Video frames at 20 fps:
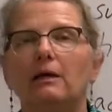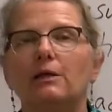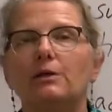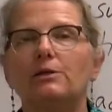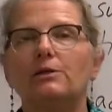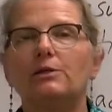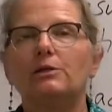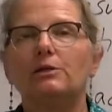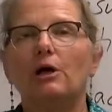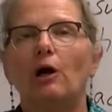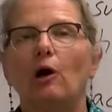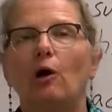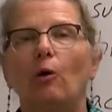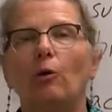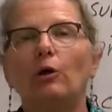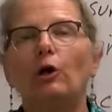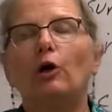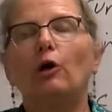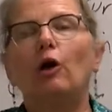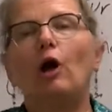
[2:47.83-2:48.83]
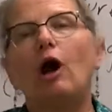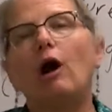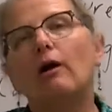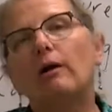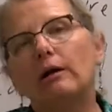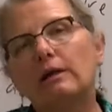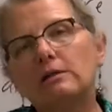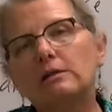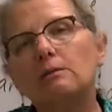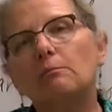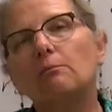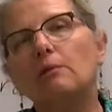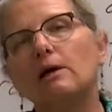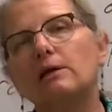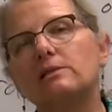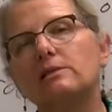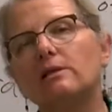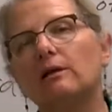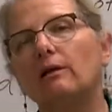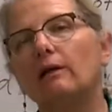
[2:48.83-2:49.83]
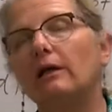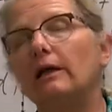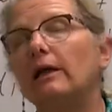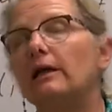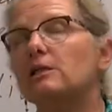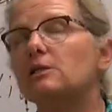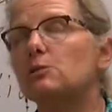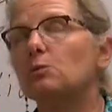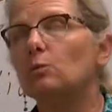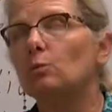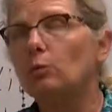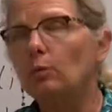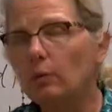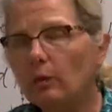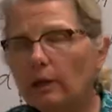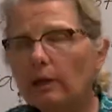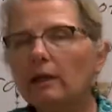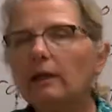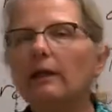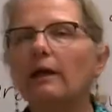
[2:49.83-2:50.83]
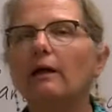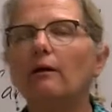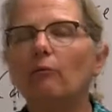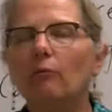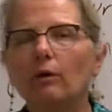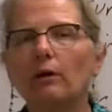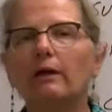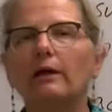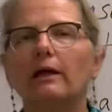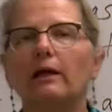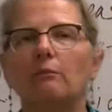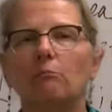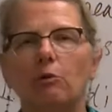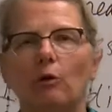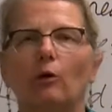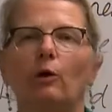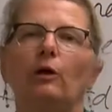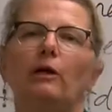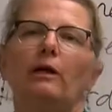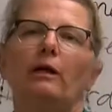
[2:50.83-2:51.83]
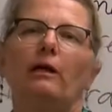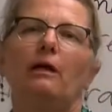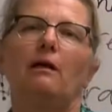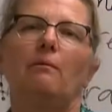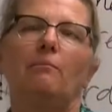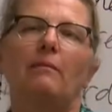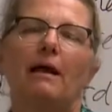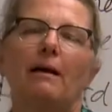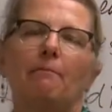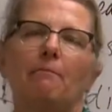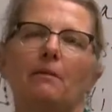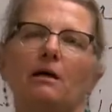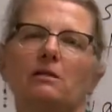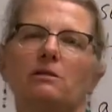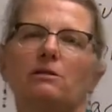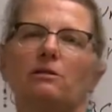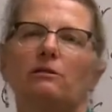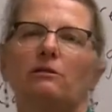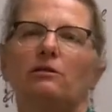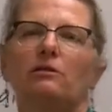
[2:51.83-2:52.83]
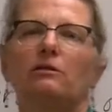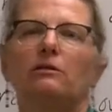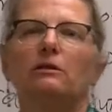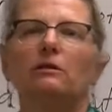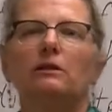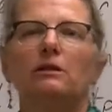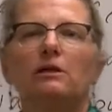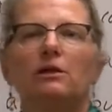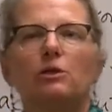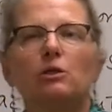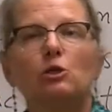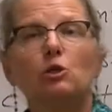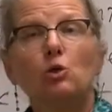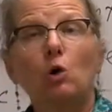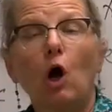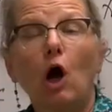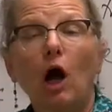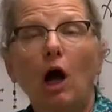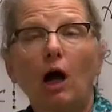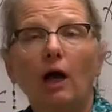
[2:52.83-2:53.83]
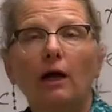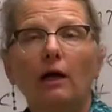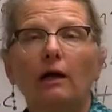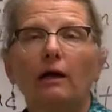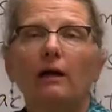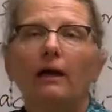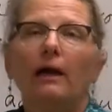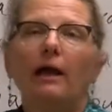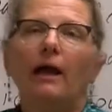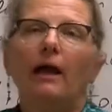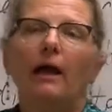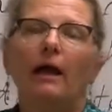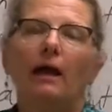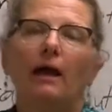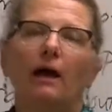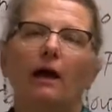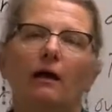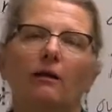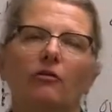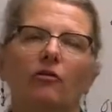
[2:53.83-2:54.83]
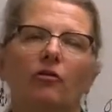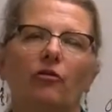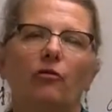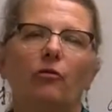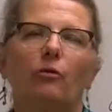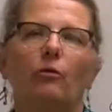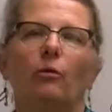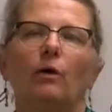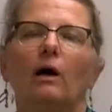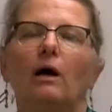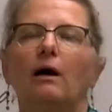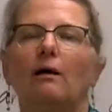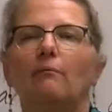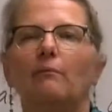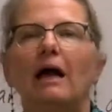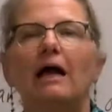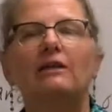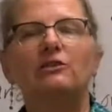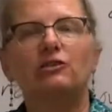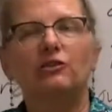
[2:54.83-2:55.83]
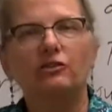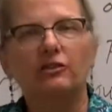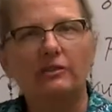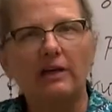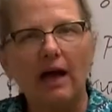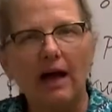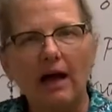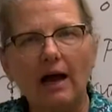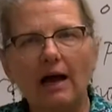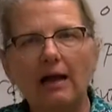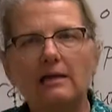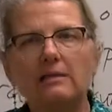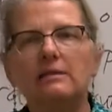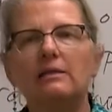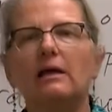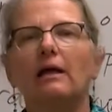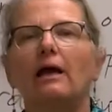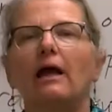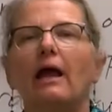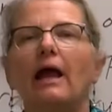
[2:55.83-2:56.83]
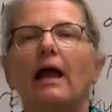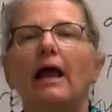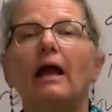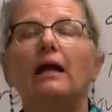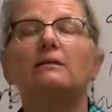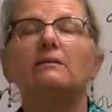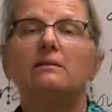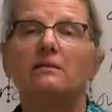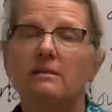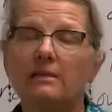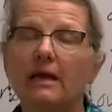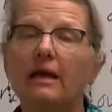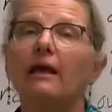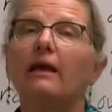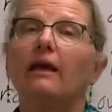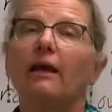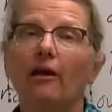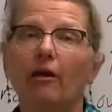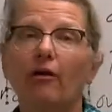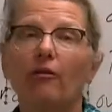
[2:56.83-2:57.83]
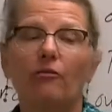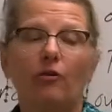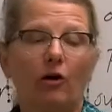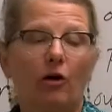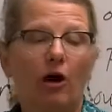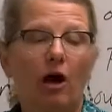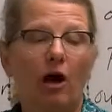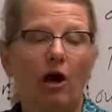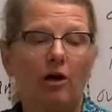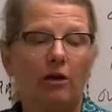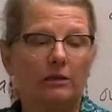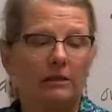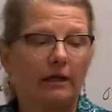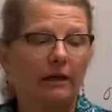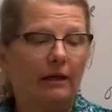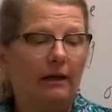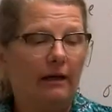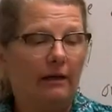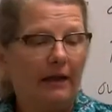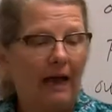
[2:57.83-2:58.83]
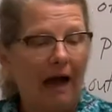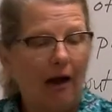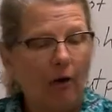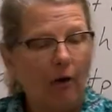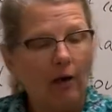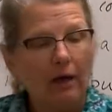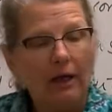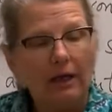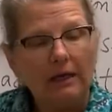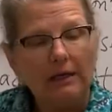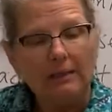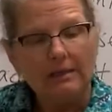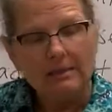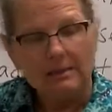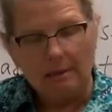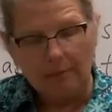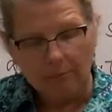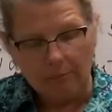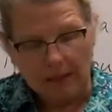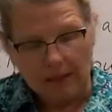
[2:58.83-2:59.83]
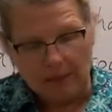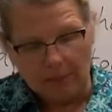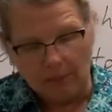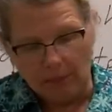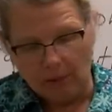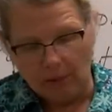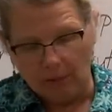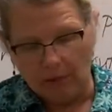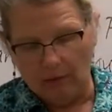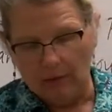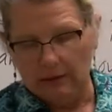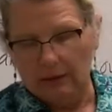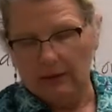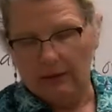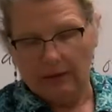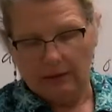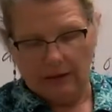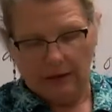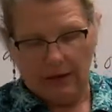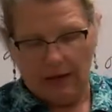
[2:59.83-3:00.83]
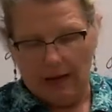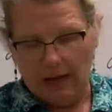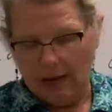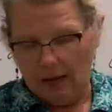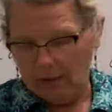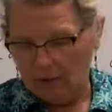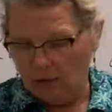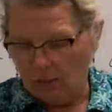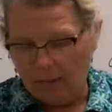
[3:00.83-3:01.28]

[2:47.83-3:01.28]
So your heart is a muscle. It's really, really important to keep that muscle strong and to exercise and to take care of your heart. Now, some people, no